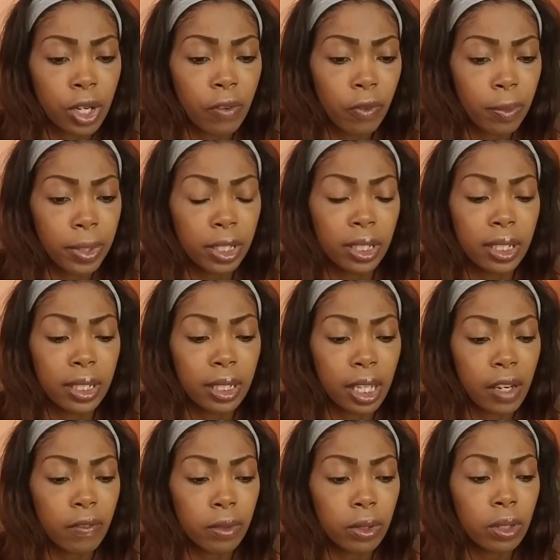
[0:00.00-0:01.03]
comfortability
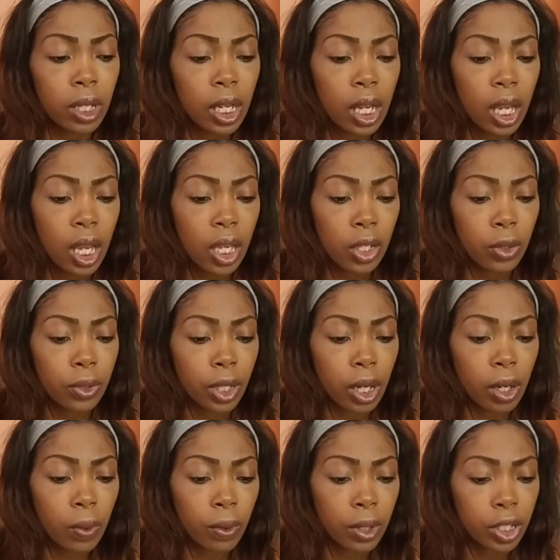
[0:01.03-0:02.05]
level.
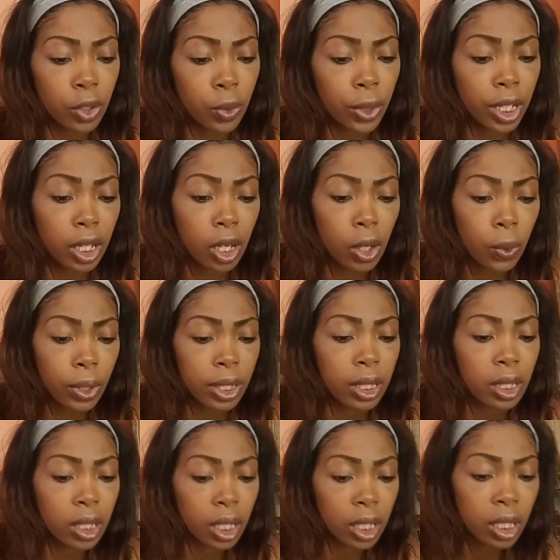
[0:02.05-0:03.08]
You want to go with
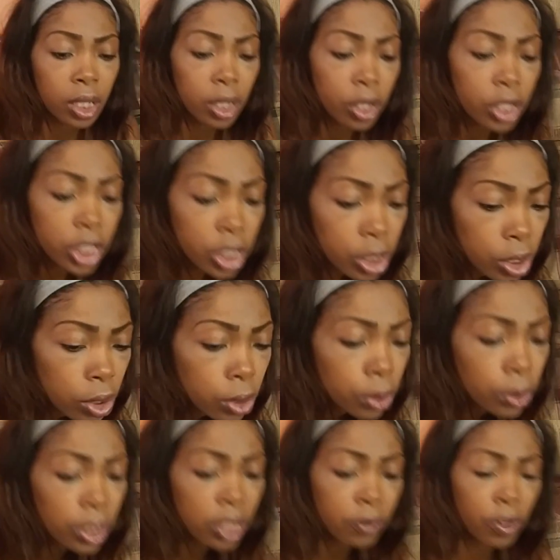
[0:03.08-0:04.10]
the clear
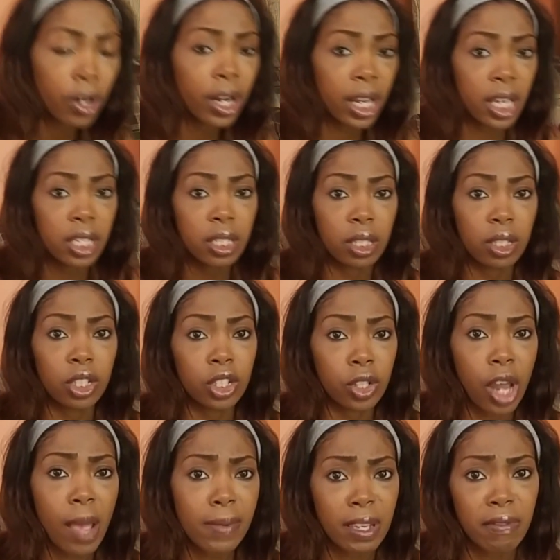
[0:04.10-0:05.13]
shoe as far as the
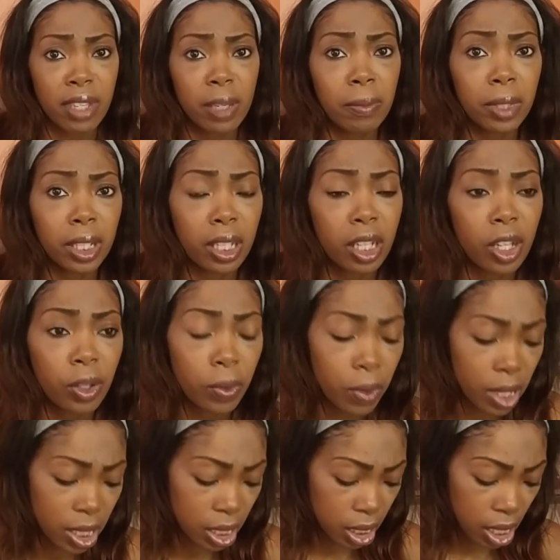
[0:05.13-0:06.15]
straps. I've seen plenty of other
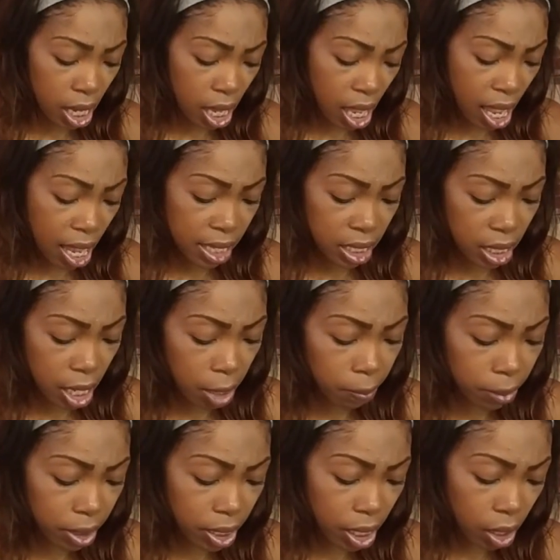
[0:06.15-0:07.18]
ones that has a lot
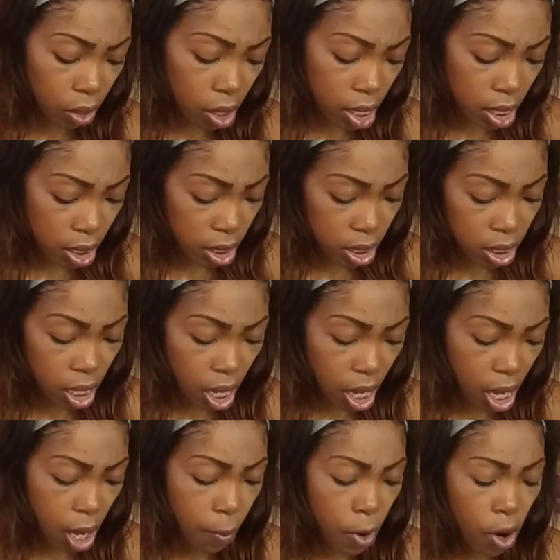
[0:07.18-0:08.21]
of bling across the
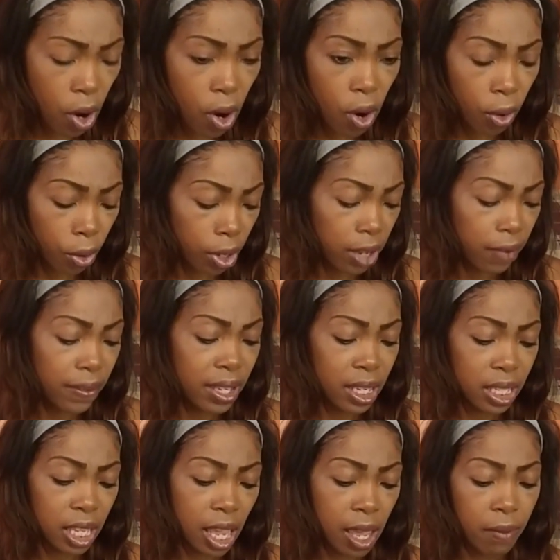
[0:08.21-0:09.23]
top, or
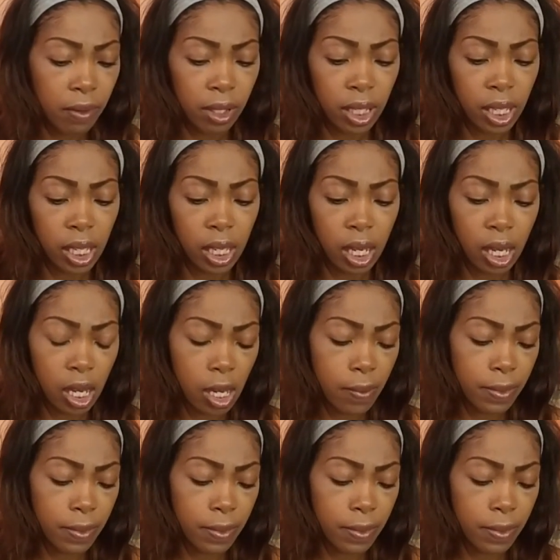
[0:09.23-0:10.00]
even is heavily